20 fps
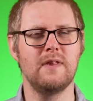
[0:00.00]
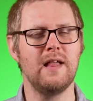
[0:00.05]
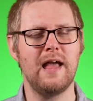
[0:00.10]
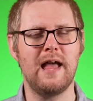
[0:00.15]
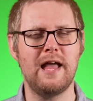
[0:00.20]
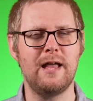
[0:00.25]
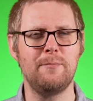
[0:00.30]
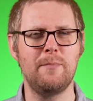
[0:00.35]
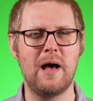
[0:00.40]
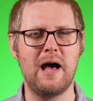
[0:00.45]

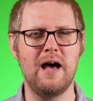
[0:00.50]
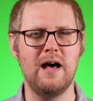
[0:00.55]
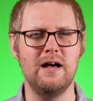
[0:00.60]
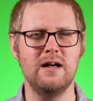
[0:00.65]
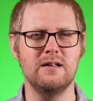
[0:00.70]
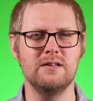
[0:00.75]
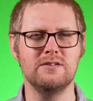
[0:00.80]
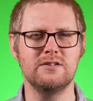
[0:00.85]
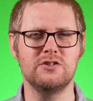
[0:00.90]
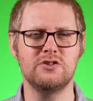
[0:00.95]
Hey
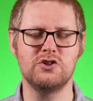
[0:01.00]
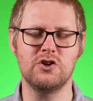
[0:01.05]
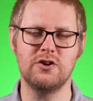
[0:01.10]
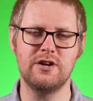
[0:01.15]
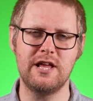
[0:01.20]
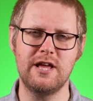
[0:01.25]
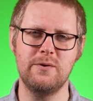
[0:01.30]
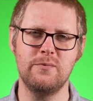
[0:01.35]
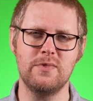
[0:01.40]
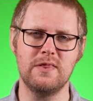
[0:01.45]
pals,
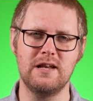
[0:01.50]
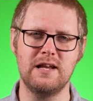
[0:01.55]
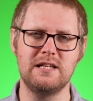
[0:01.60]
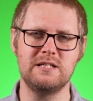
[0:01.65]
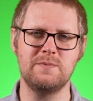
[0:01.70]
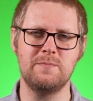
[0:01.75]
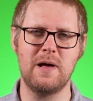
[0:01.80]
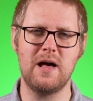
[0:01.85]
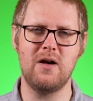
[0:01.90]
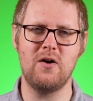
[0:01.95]
John here with The
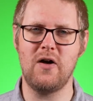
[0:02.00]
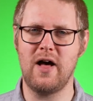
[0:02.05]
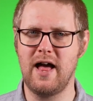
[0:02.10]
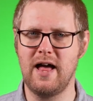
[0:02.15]
Lens Power,